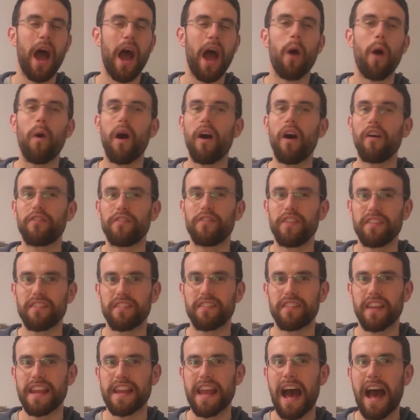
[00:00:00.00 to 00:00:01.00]
How often
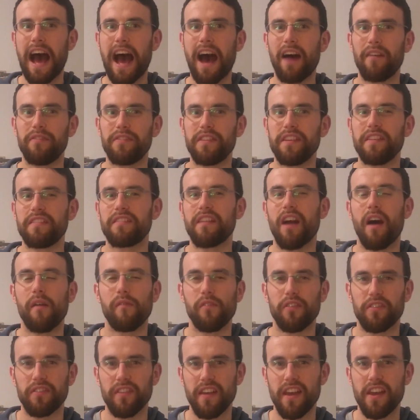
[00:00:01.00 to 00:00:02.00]
is it that you have these
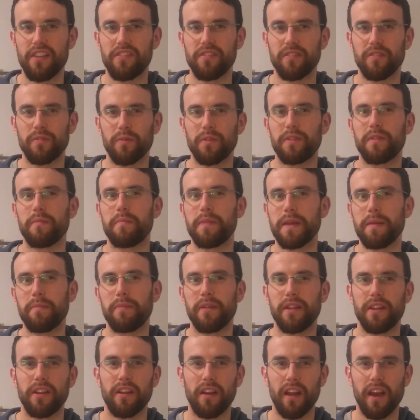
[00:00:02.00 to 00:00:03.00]
conversations with the
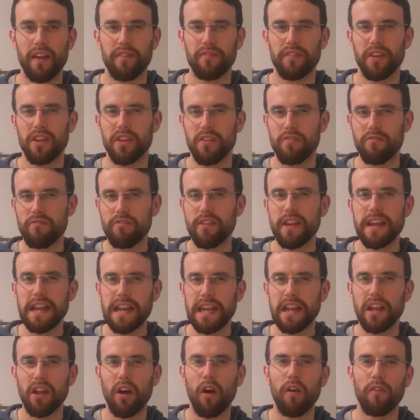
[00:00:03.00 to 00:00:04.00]
people in your life that you
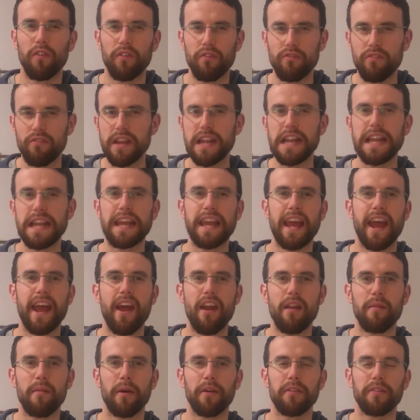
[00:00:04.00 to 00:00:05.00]
really love and really
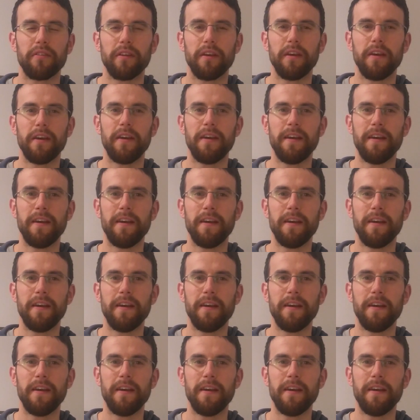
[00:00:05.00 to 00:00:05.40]
care about?